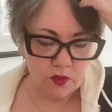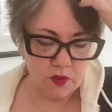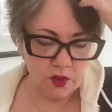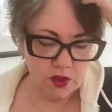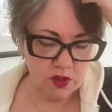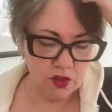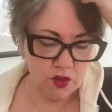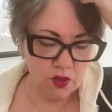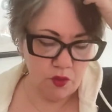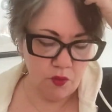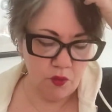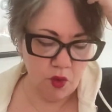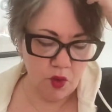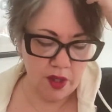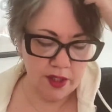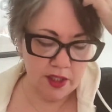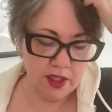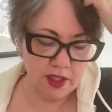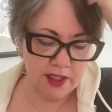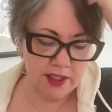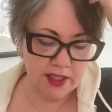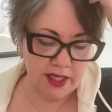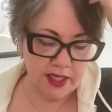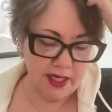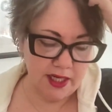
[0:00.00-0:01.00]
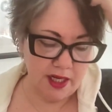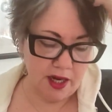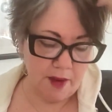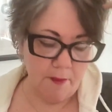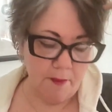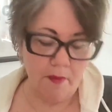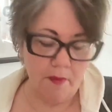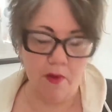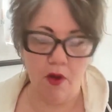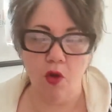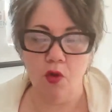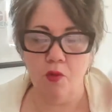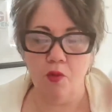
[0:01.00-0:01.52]
So I want you to take a
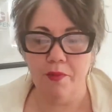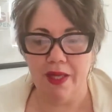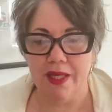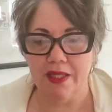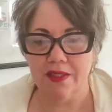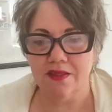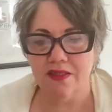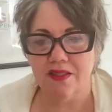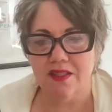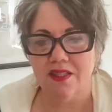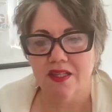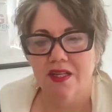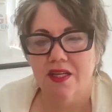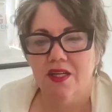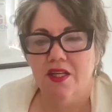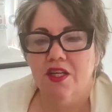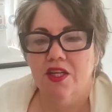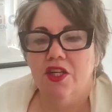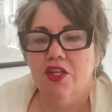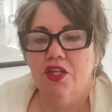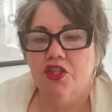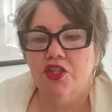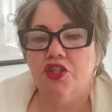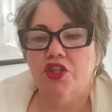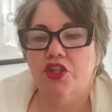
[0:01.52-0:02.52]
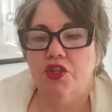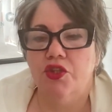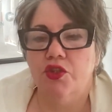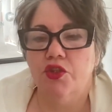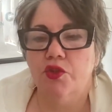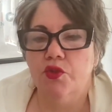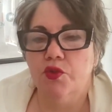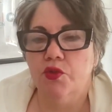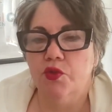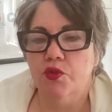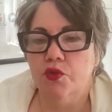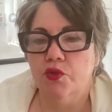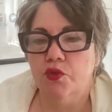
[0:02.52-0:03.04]
moment
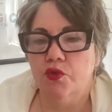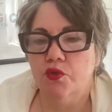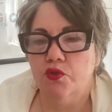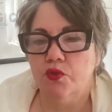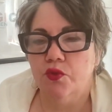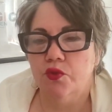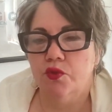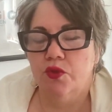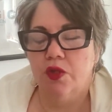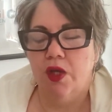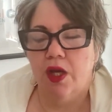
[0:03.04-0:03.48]
to,